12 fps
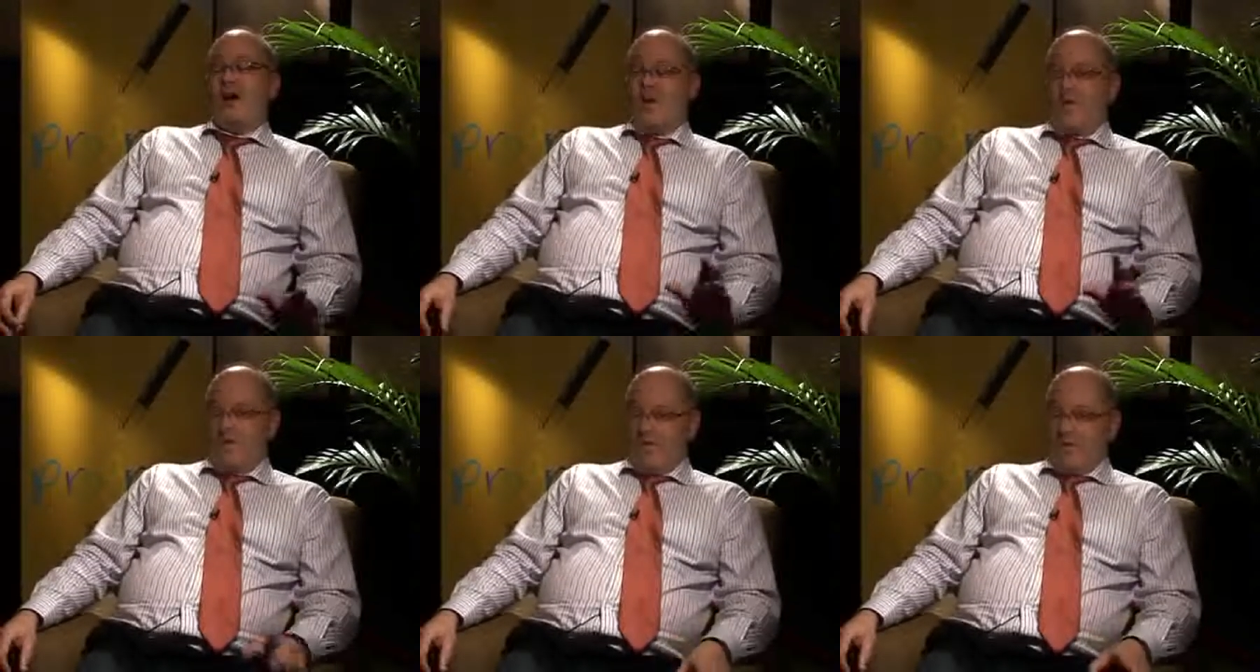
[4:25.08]

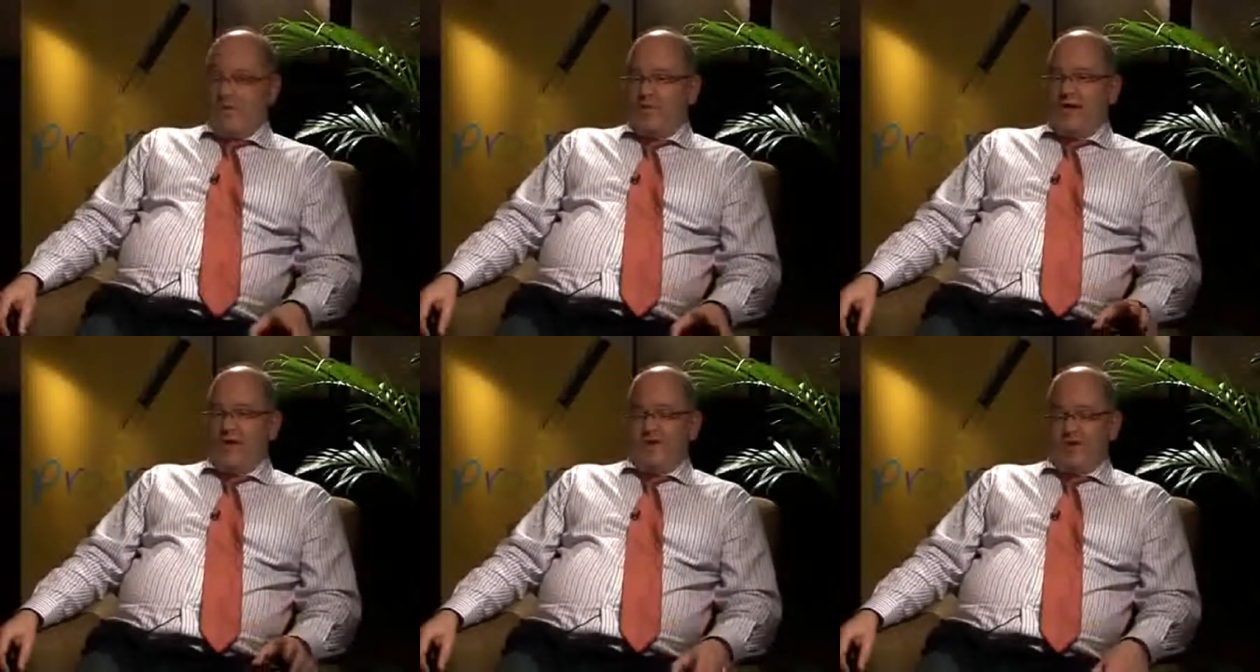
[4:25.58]
Well, we've
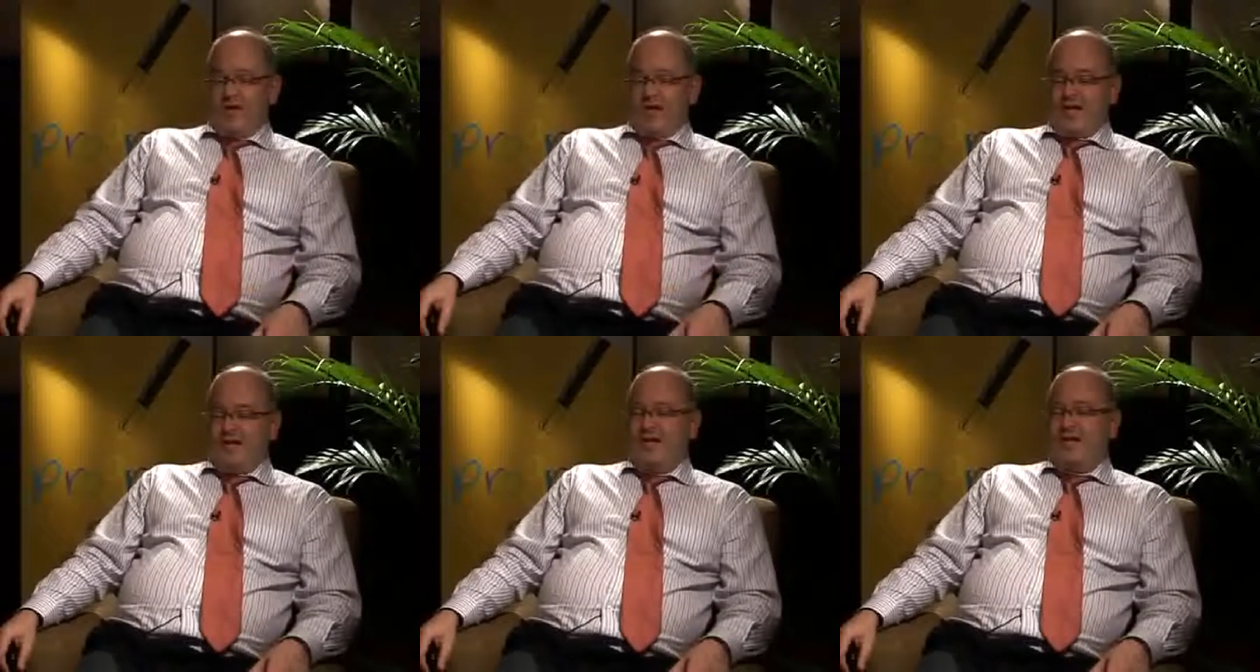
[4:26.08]
opened our first
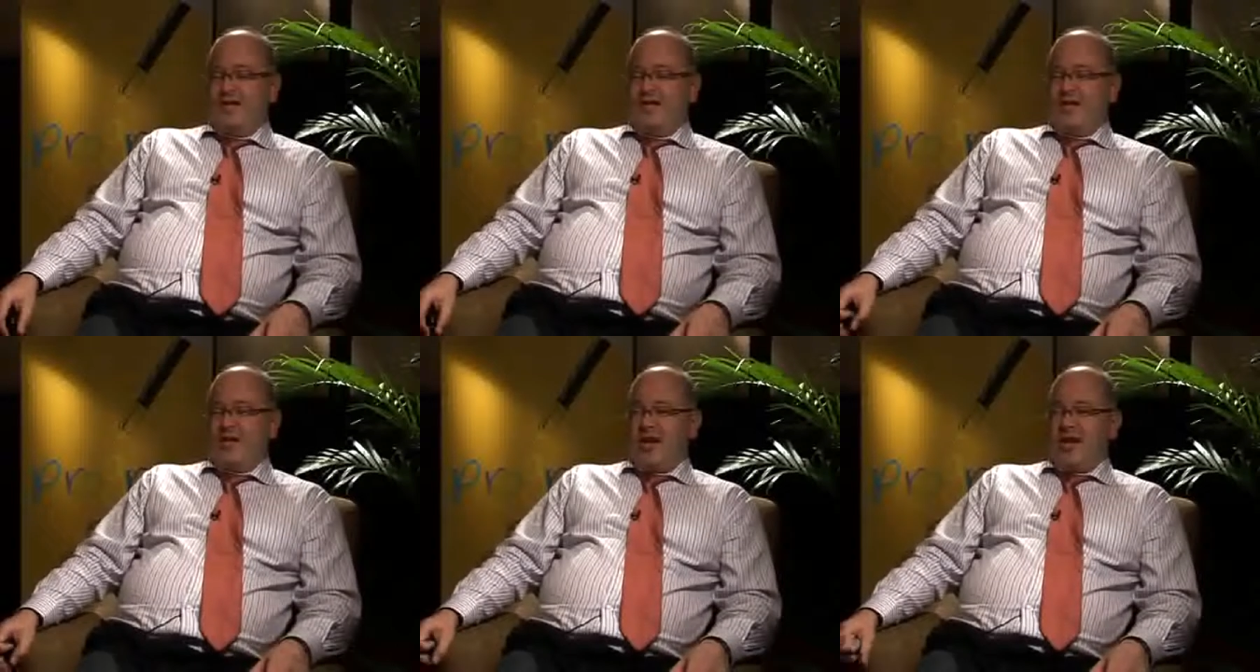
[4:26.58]
centre
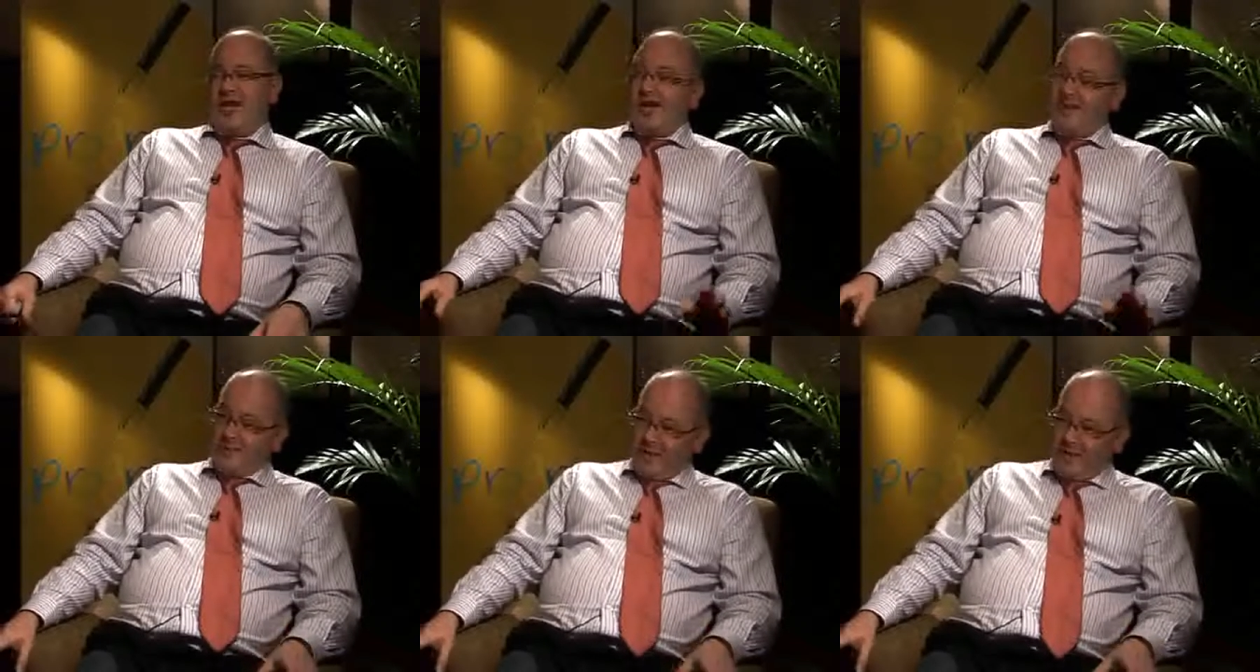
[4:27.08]
in Chennai
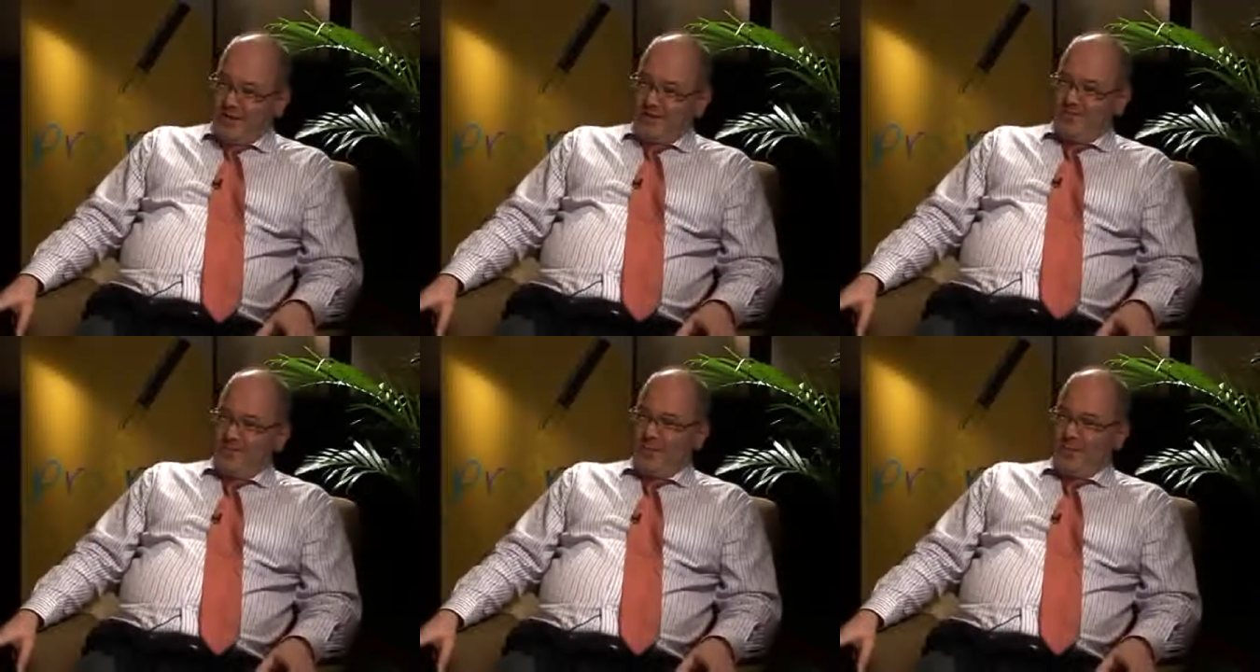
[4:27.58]
last week,